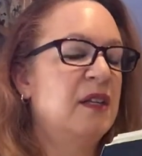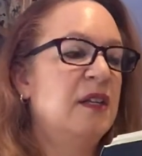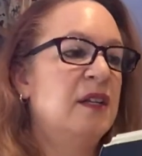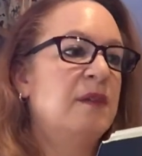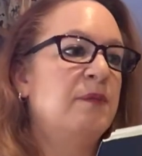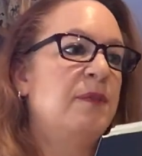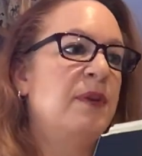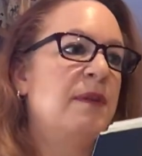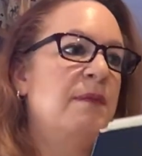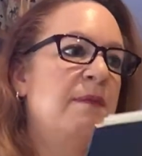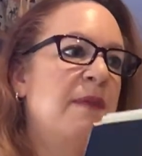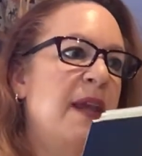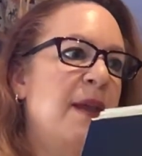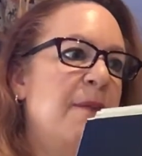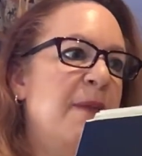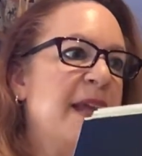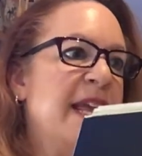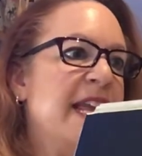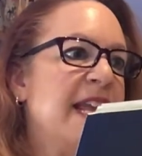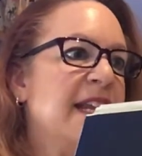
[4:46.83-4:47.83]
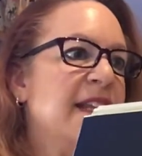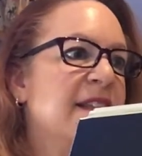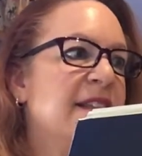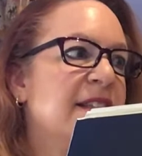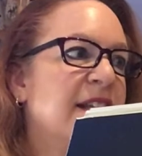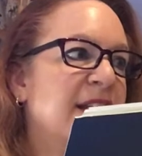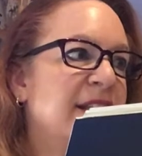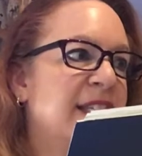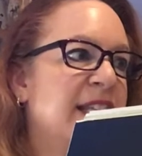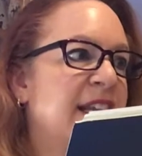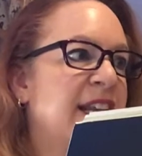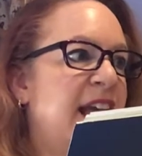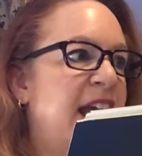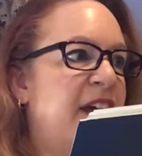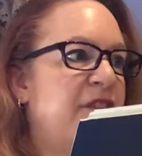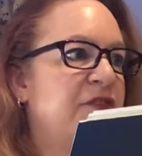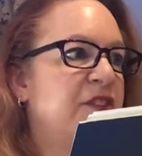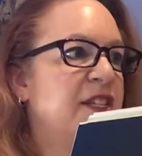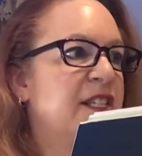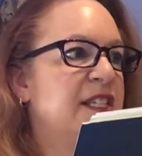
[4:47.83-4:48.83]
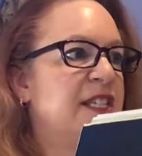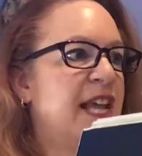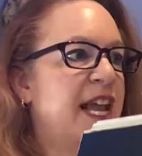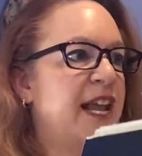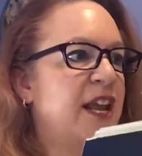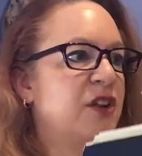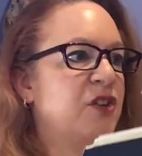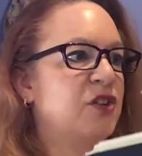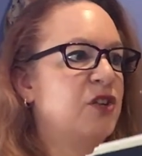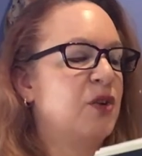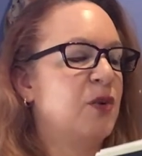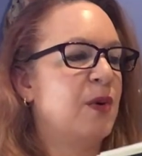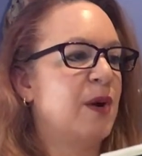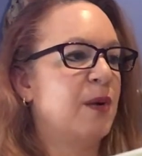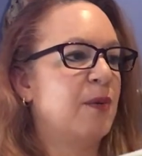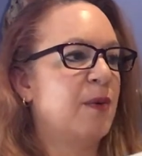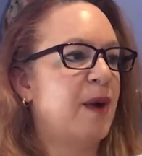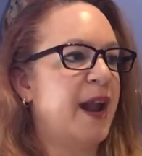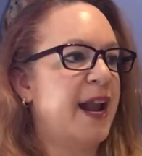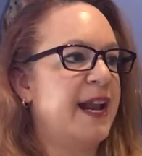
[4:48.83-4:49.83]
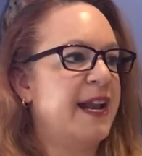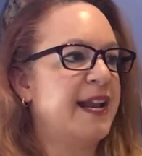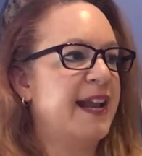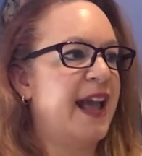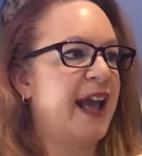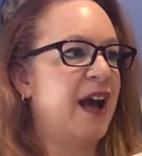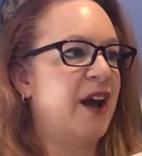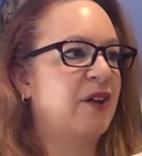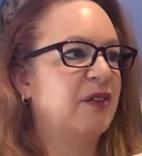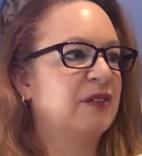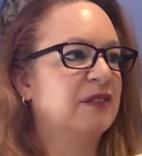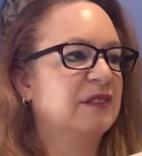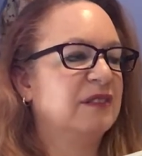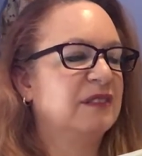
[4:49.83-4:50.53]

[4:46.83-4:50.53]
But maybe he doesn't have to say it to her right now.